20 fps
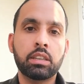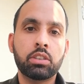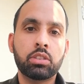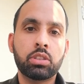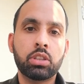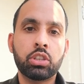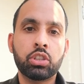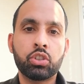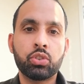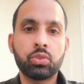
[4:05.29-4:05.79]

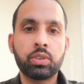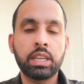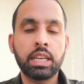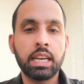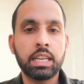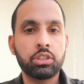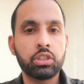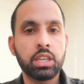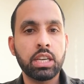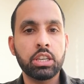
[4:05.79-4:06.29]
tertiary
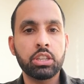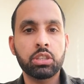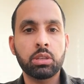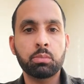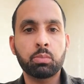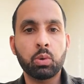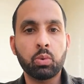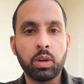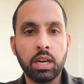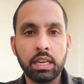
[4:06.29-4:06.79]
education
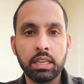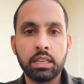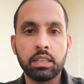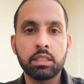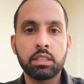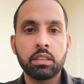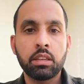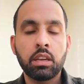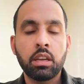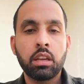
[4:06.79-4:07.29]

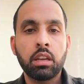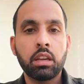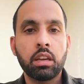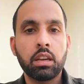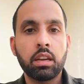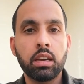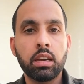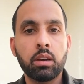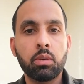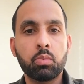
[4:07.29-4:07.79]
providers
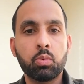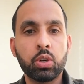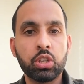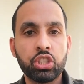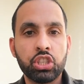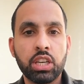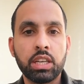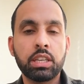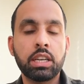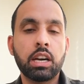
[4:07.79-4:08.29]
were
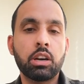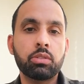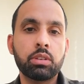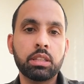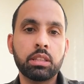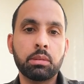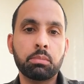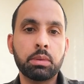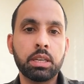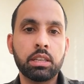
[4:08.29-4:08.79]
shut down
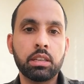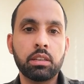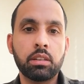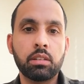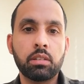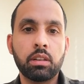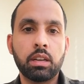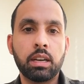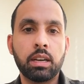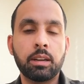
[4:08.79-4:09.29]
in the
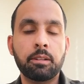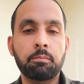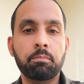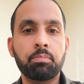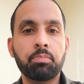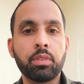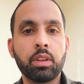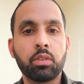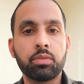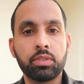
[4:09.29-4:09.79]
middle
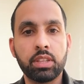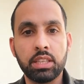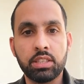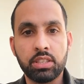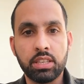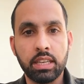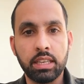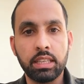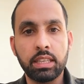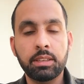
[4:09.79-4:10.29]
of their
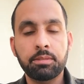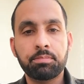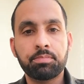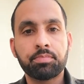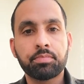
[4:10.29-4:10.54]
study.